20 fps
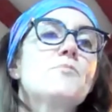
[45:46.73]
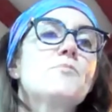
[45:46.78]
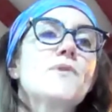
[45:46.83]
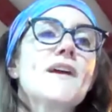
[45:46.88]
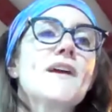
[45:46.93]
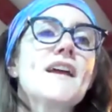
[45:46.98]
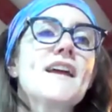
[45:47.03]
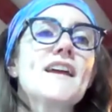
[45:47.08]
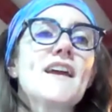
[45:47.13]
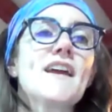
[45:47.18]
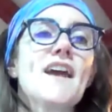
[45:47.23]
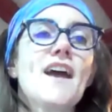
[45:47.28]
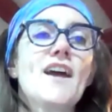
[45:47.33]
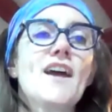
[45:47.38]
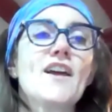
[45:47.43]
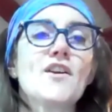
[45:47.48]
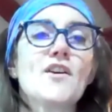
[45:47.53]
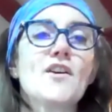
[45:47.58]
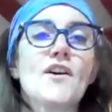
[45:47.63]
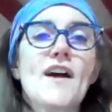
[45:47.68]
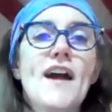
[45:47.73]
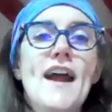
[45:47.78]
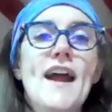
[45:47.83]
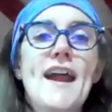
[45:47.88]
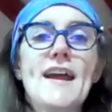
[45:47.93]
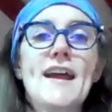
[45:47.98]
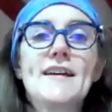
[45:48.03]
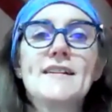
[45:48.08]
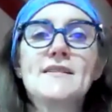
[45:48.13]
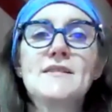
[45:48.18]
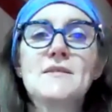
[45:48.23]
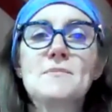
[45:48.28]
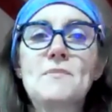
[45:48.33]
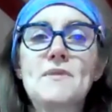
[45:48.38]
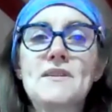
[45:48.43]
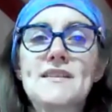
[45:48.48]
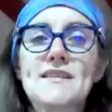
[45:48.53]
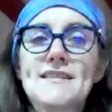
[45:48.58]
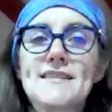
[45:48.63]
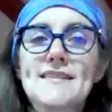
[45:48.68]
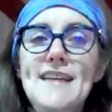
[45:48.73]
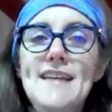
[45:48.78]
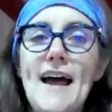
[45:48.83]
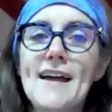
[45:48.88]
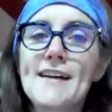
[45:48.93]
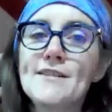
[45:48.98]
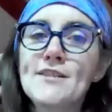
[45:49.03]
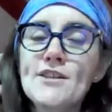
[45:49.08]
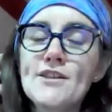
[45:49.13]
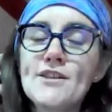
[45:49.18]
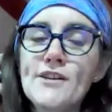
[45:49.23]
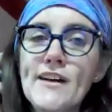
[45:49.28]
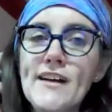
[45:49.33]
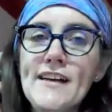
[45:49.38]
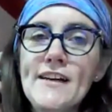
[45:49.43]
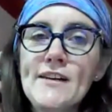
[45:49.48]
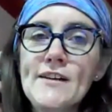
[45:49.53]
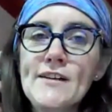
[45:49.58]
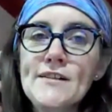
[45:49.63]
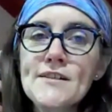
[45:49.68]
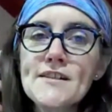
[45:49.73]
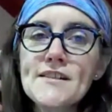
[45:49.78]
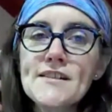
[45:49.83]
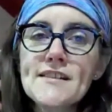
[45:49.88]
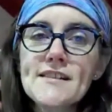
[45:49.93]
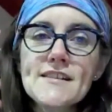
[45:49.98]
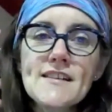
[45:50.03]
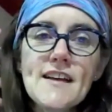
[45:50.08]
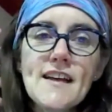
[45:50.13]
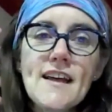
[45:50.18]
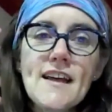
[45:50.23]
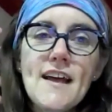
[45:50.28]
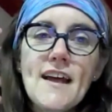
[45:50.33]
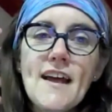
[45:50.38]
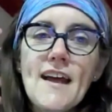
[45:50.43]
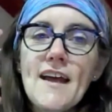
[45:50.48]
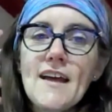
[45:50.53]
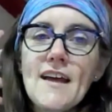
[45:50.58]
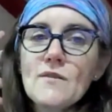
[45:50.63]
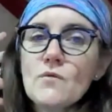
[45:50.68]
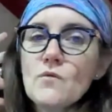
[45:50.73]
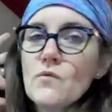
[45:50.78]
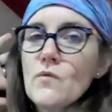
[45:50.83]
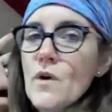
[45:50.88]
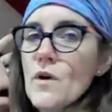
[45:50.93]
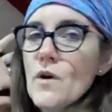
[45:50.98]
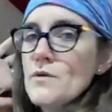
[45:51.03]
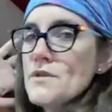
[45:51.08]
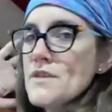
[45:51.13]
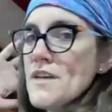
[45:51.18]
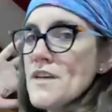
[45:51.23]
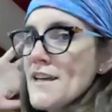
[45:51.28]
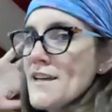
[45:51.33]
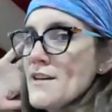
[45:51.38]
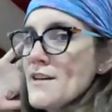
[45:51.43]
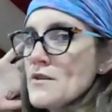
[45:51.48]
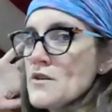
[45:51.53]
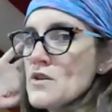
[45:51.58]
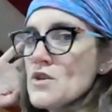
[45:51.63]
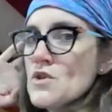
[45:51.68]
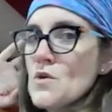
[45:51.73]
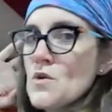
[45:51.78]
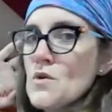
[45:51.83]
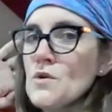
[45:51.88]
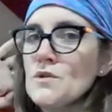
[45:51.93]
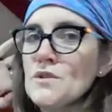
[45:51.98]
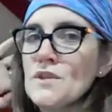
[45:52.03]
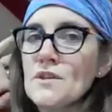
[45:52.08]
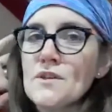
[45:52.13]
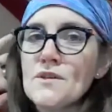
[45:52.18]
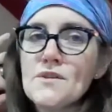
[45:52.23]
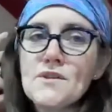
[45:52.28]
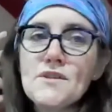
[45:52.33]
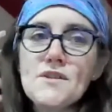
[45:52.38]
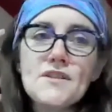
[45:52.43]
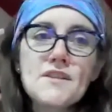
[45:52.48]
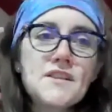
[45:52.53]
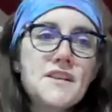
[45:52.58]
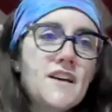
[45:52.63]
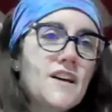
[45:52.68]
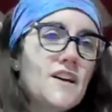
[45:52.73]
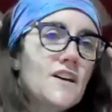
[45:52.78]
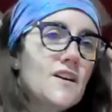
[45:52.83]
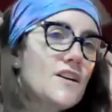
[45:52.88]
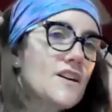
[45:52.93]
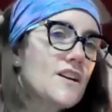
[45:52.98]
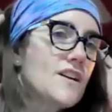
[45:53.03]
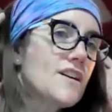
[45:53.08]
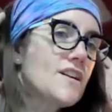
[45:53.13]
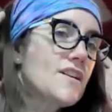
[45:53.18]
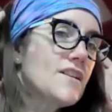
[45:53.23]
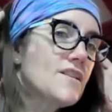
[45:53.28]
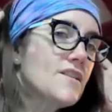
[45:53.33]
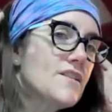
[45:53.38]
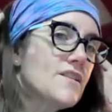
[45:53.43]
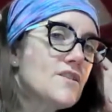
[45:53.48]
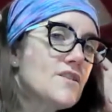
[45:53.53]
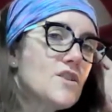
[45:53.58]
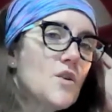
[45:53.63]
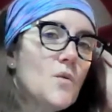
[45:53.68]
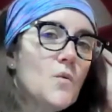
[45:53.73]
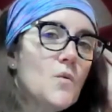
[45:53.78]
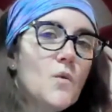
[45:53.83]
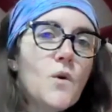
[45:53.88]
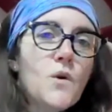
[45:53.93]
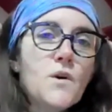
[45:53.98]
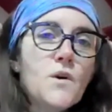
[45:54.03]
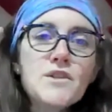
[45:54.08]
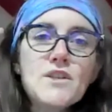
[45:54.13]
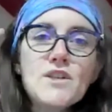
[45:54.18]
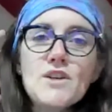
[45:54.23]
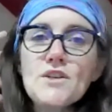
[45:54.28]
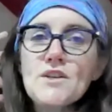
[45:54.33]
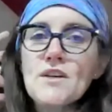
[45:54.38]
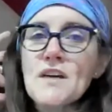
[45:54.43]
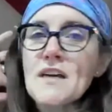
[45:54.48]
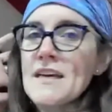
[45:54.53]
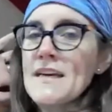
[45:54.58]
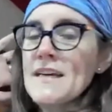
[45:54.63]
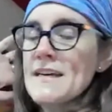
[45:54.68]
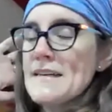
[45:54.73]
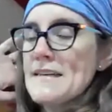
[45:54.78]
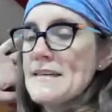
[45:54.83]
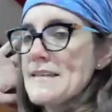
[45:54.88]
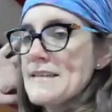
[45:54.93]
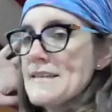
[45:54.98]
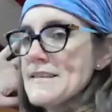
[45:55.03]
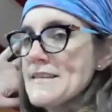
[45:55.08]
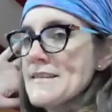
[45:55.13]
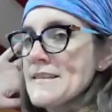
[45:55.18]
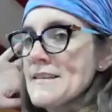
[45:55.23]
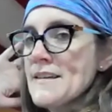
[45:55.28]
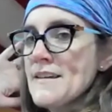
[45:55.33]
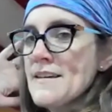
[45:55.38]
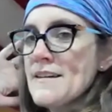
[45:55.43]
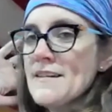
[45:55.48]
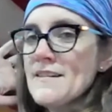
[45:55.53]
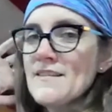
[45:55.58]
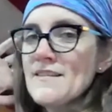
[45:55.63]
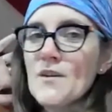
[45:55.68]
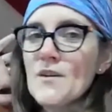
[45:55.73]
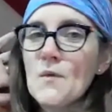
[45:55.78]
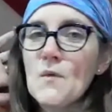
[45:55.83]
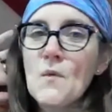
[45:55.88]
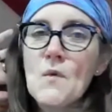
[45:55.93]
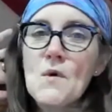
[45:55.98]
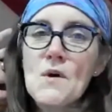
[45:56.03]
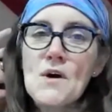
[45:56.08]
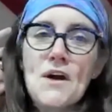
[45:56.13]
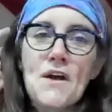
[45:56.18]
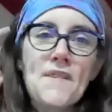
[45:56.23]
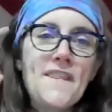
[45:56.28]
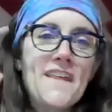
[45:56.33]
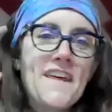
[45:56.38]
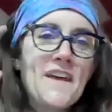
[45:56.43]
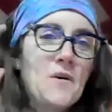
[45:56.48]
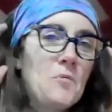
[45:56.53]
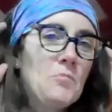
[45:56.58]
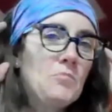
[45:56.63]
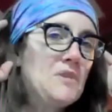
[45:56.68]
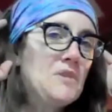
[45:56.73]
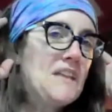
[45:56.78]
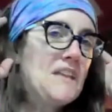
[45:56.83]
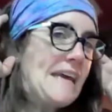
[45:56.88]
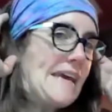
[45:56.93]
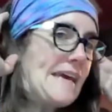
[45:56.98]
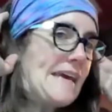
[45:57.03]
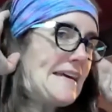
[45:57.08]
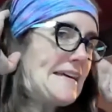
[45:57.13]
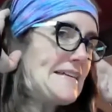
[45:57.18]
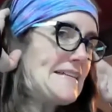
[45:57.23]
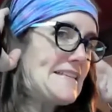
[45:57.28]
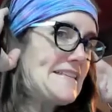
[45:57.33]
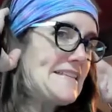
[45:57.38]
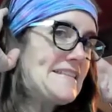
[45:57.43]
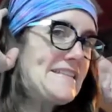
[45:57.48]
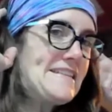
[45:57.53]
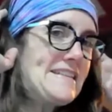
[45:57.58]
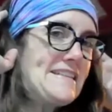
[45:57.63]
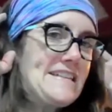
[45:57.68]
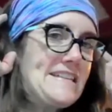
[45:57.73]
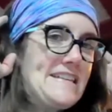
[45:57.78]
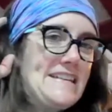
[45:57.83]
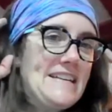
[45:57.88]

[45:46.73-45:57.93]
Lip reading: Bring your hands beside your ears and rotate your shoulders towards your knees to work the obliques.